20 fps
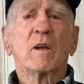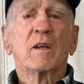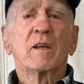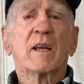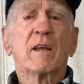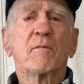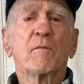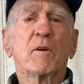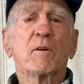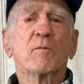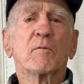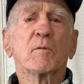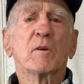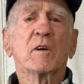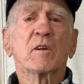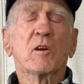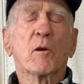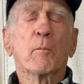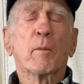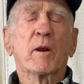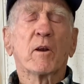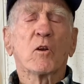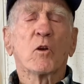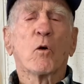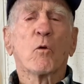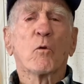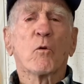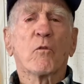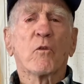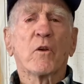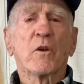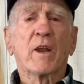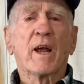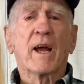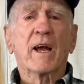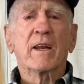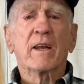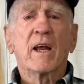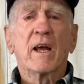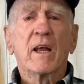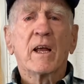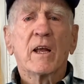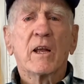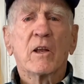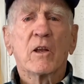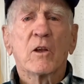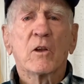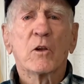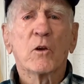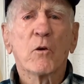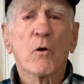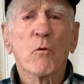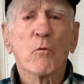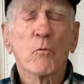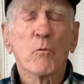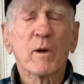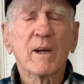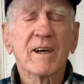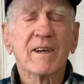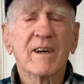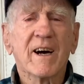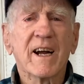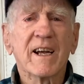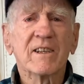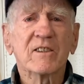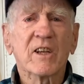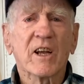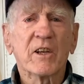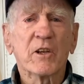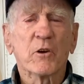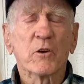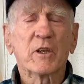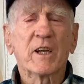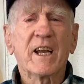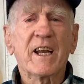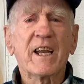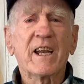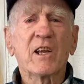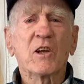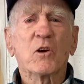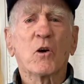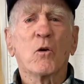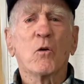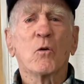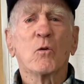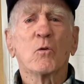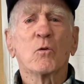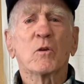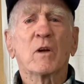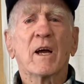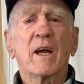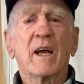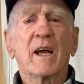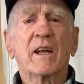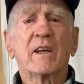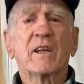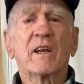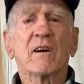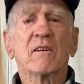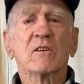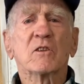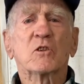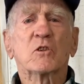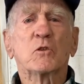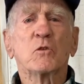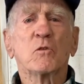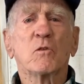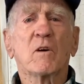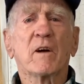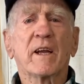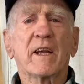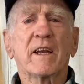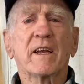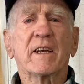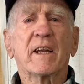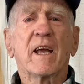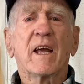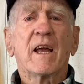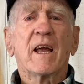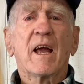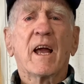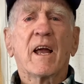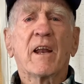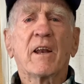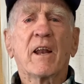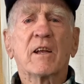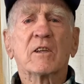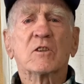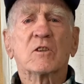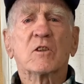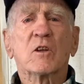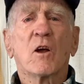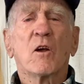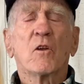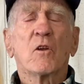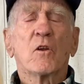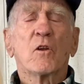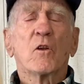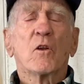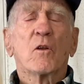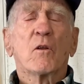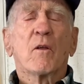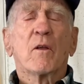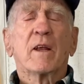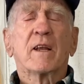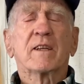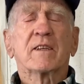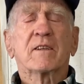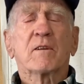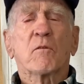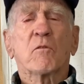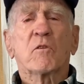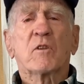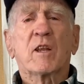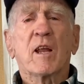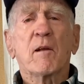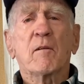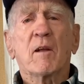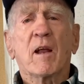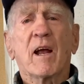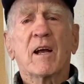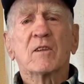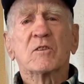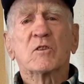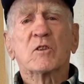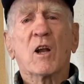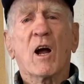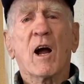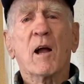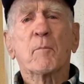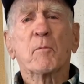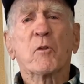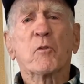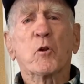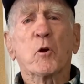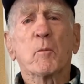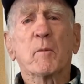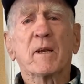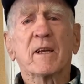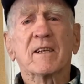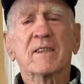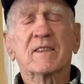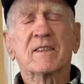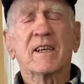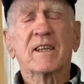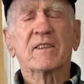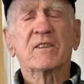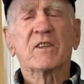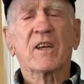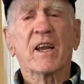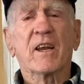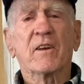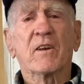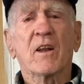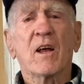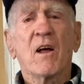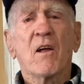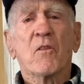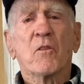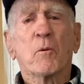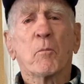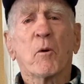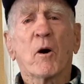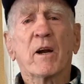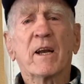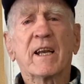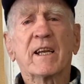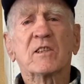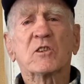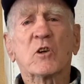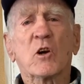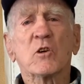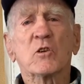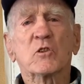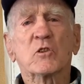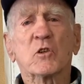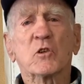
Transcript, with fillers: even a little bit lower than that, you don't realize that you're getting cold until it's too late. And as as hypothermia sets in, the body starts